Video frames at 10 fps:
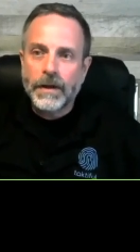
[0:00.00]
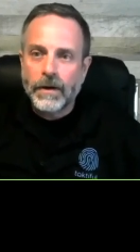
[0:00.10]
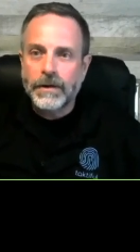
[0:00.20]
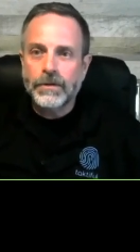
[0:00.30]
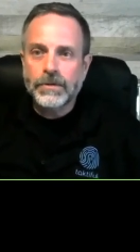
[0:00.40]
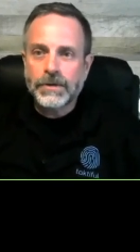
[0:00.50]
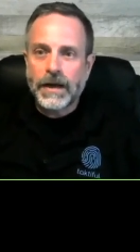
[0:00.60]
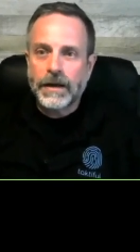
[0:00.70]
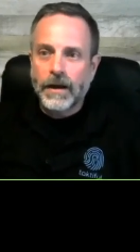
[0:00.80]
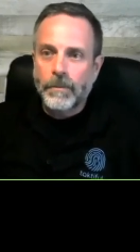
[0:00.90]
and you
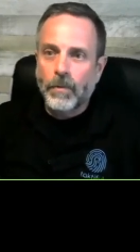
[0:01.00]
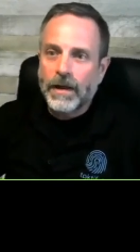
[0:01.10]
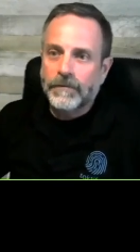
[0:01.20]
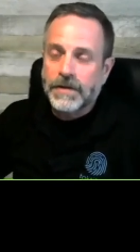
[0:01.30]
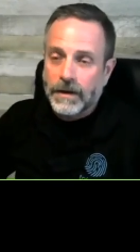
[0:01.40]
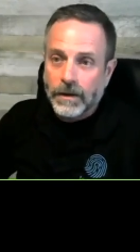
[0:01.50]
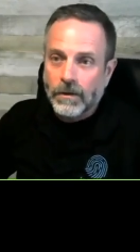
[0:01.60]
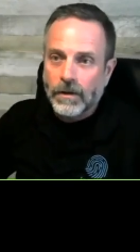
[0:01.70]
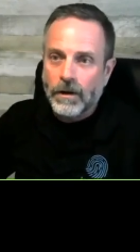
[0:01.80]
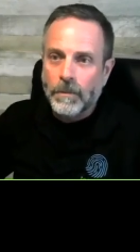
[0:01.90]
sign up, we have
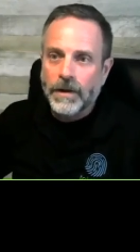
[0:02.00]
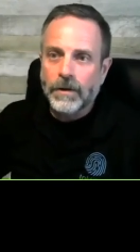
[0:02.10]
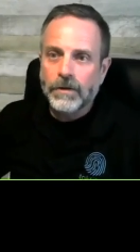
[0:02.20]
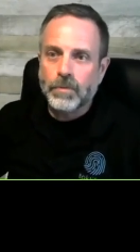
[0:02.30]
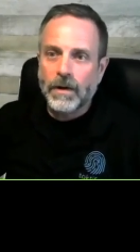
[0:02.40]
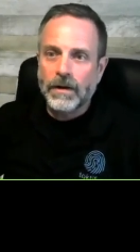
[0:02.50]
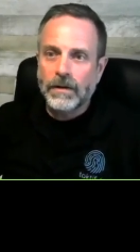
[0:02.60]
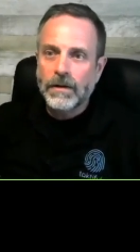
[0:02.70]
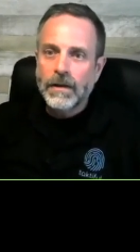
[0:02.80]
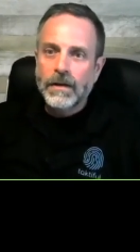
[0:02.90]
technical help there as
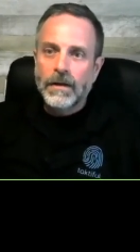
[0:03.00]
well.